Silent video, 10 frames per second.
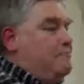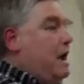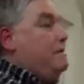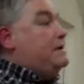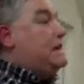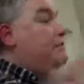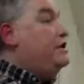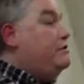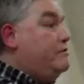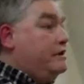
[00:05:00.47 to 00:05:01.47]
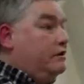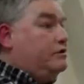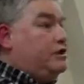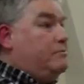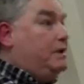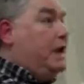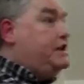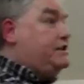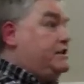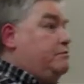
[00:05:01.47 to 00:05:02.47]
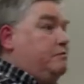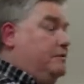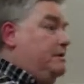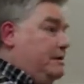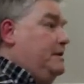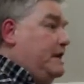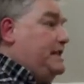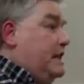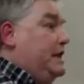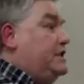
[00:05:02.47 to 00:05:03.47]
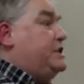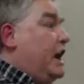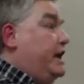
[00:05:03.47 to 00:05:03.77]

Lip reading: I And maybe some of you are in long-term relationships. Well, it's going to